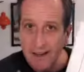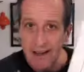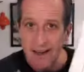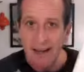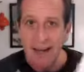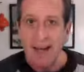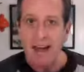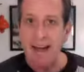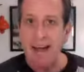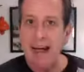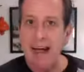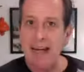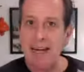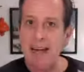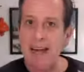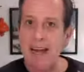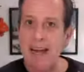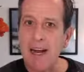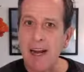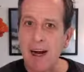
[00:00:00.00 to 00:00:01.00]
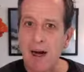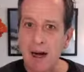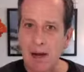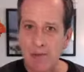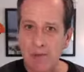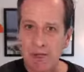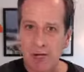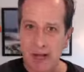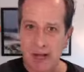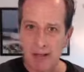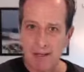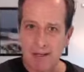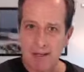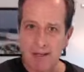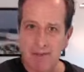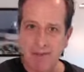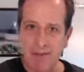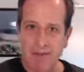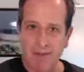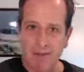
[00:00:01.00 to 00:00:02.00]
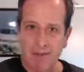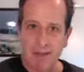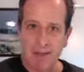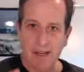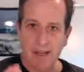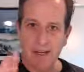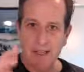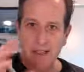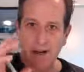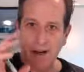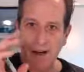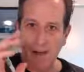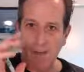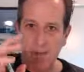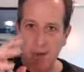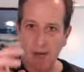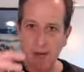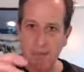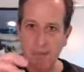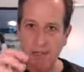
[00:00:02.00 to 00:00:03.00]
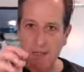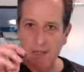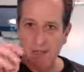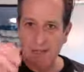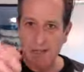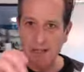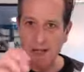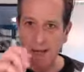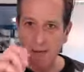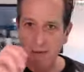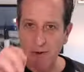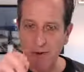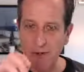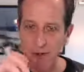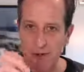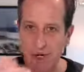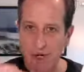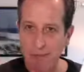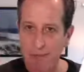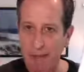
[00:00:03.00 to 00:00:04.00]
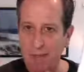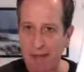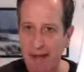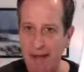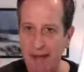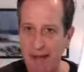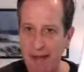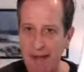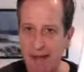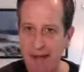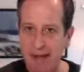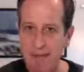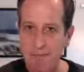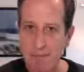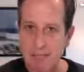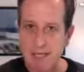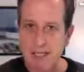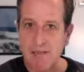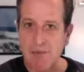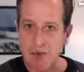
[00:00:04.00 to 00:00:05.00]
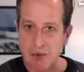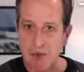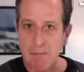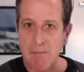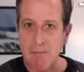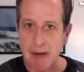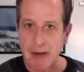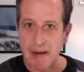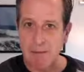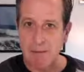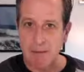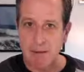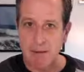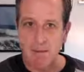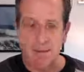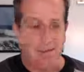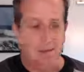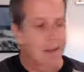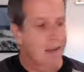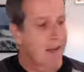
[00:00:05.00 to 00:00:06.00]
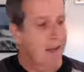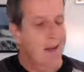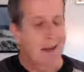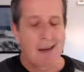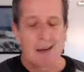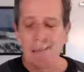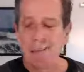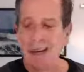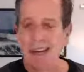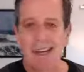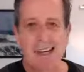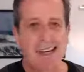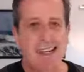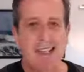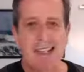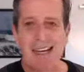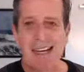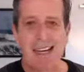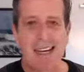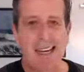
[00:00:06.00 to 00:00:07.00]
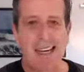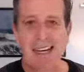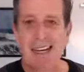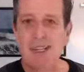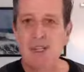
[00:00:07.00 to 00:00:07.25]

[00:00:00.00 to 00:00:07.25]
An ad-like object is on purpose done with a Sharpie pen and a piece of cheap paper because it is